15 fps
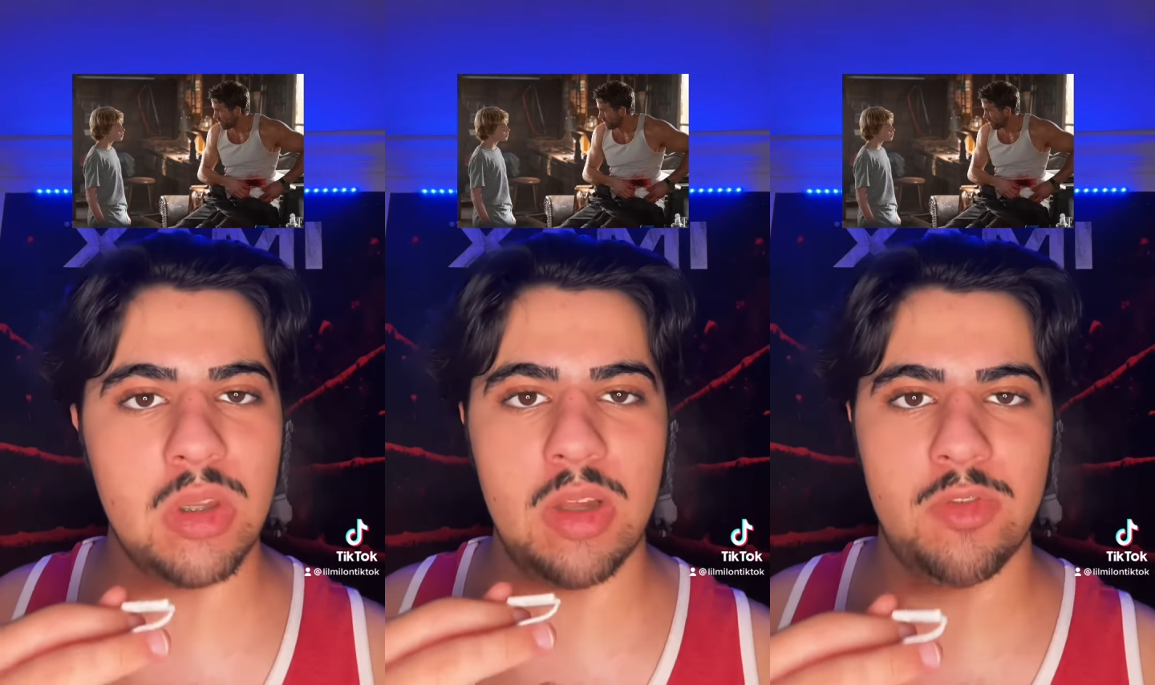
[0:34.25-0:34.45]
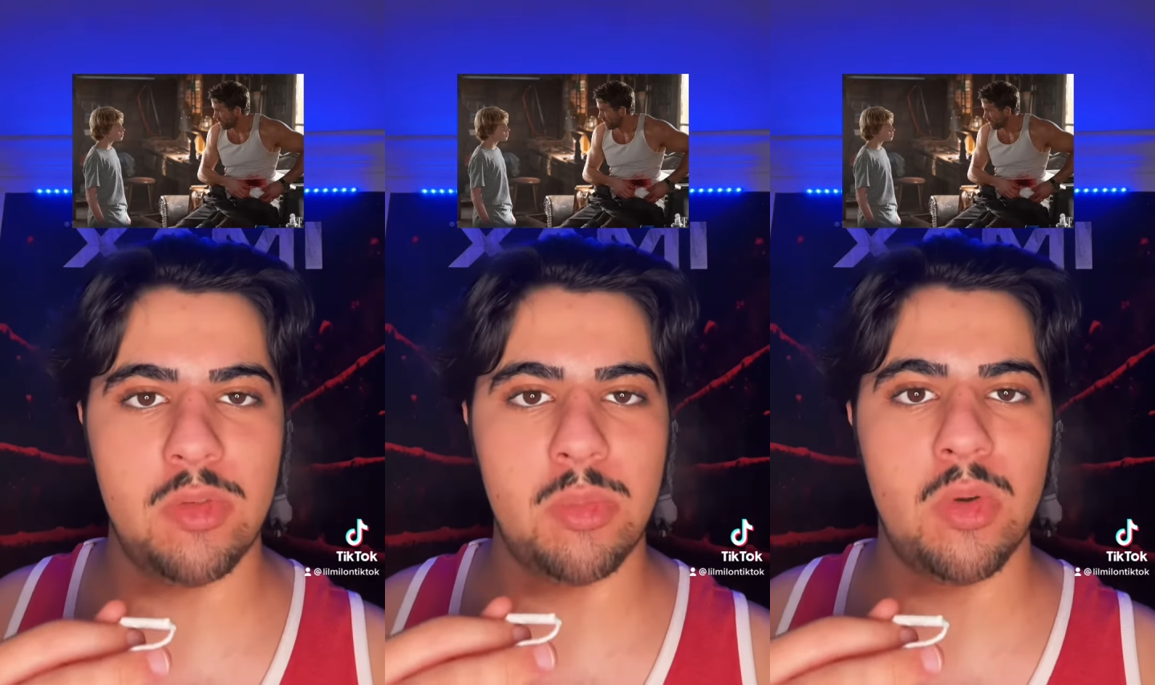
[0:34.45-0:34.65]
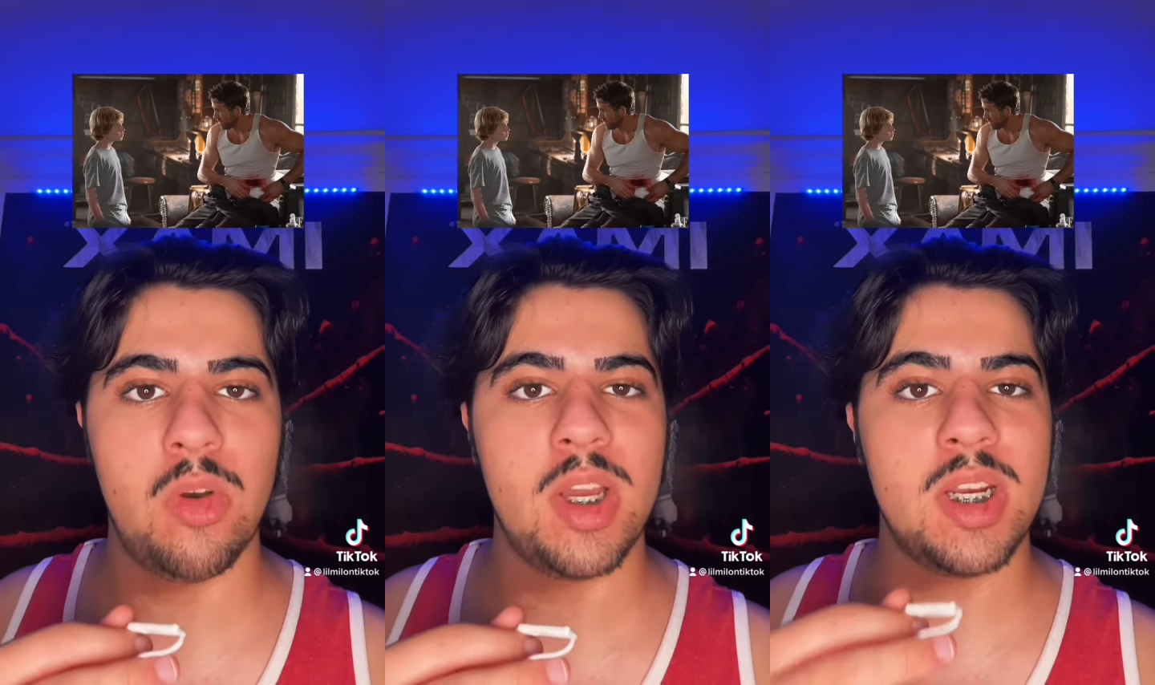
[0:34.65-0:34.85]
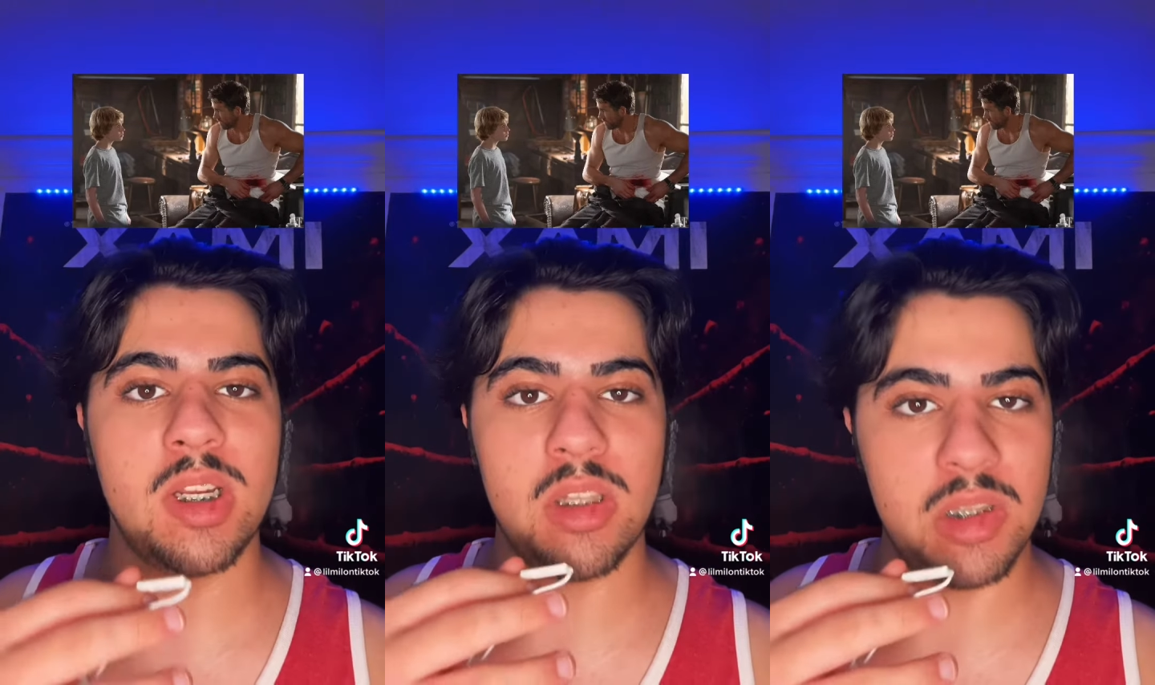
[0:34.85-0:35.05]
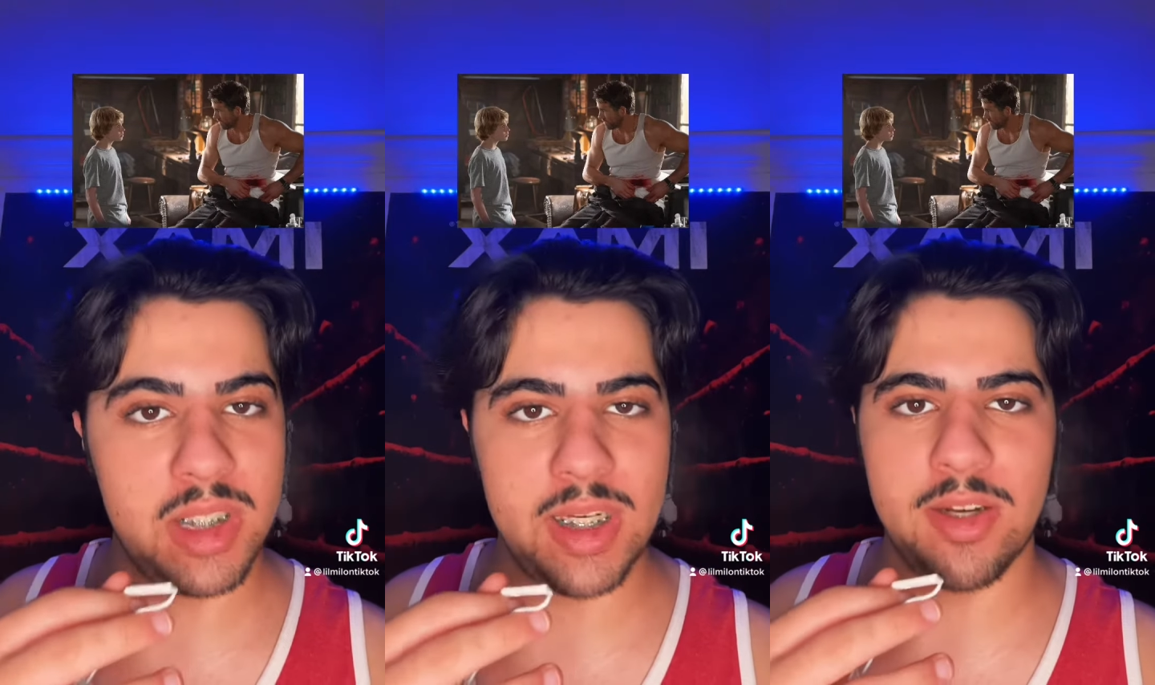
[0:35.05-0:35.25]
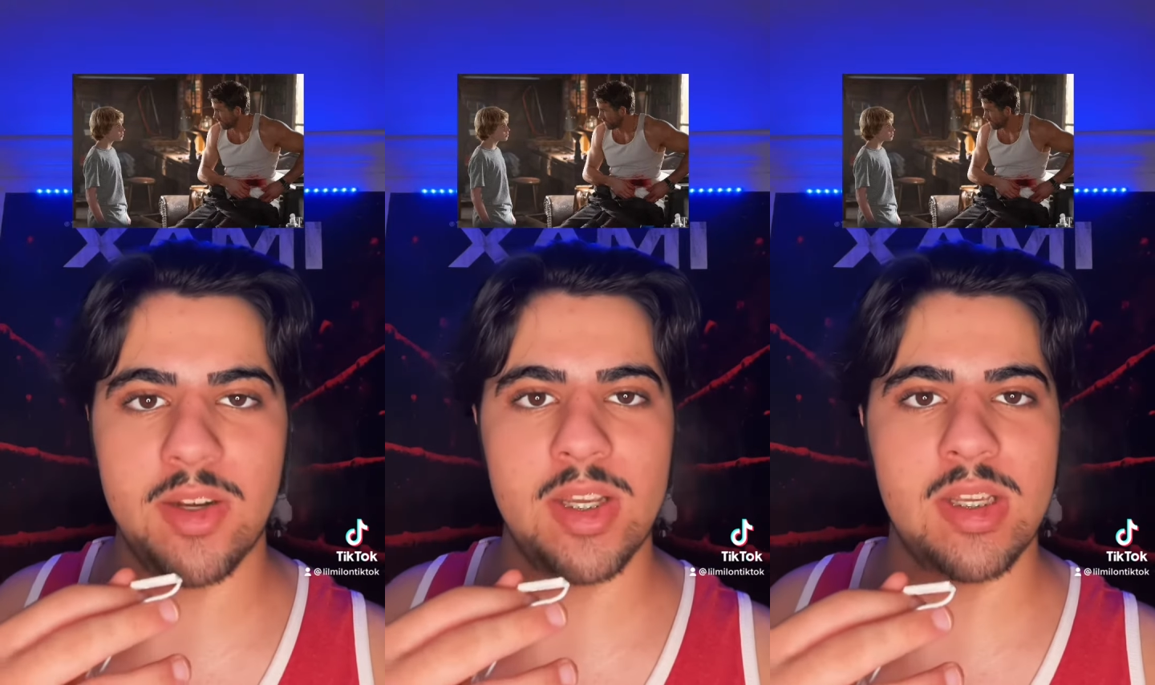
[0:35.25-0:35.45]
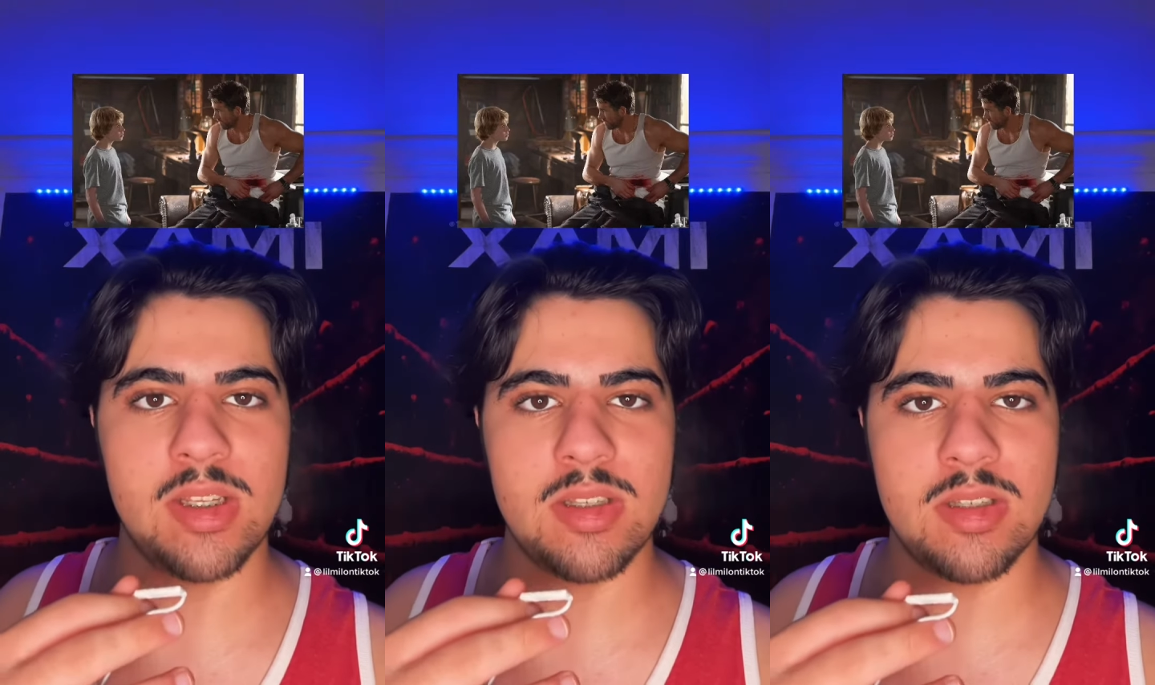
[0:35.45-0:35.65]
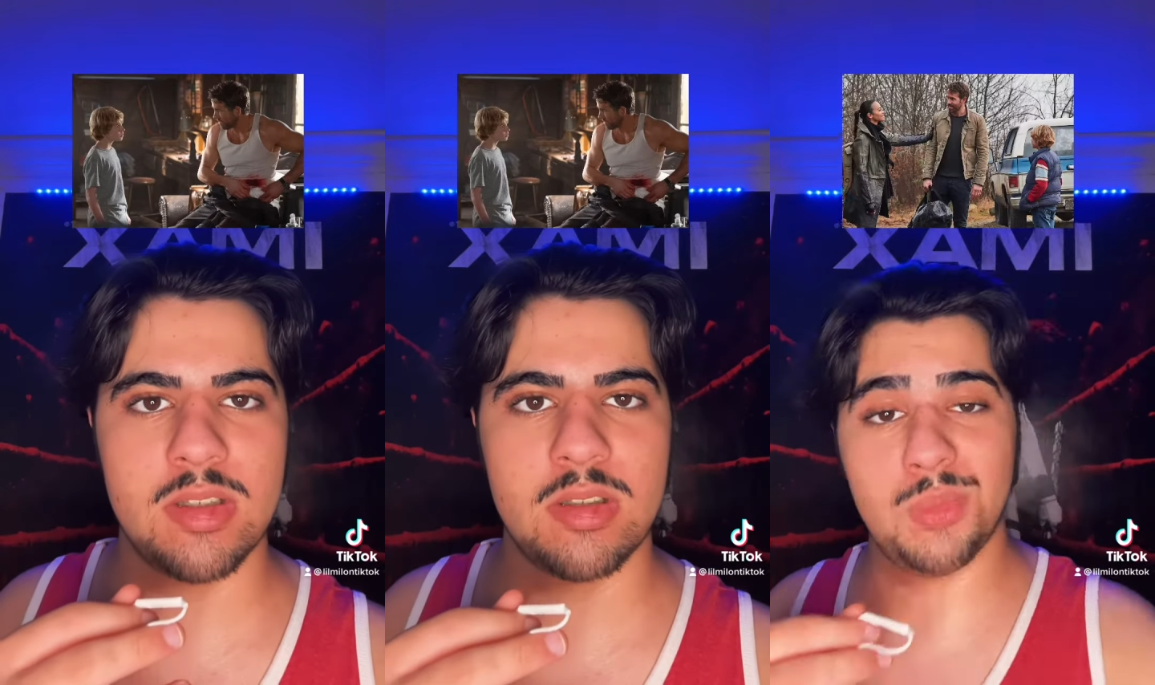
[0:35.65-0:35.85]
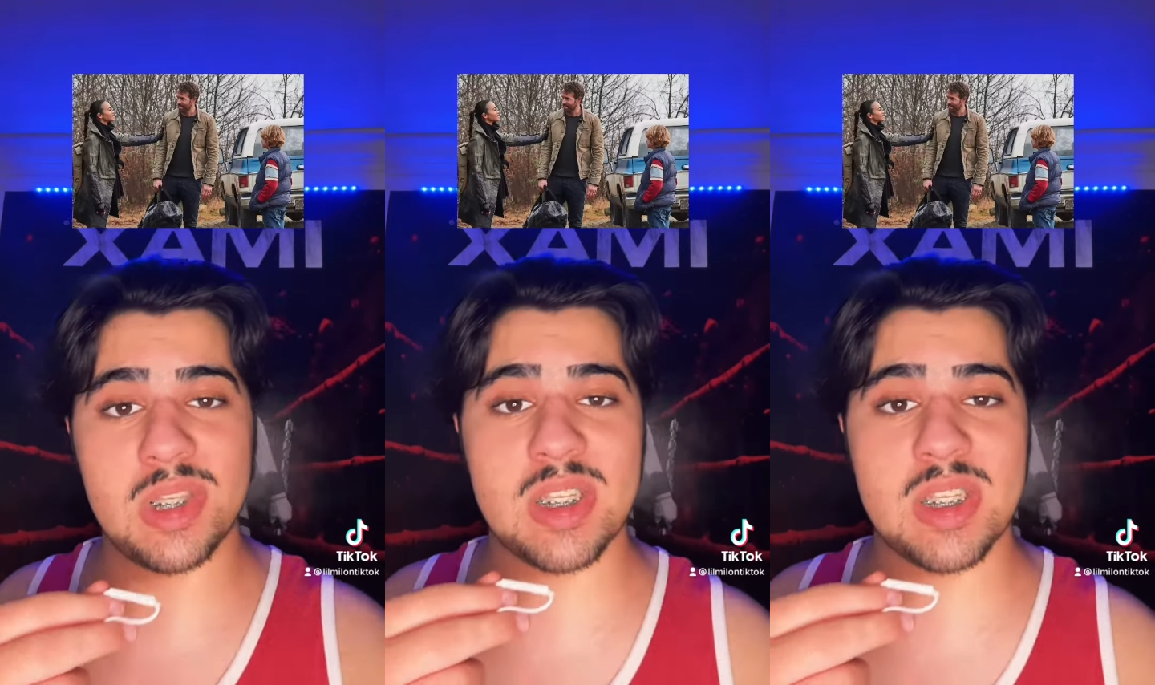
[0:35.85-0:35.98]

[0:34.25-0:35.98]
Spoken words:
lovable and hilarious.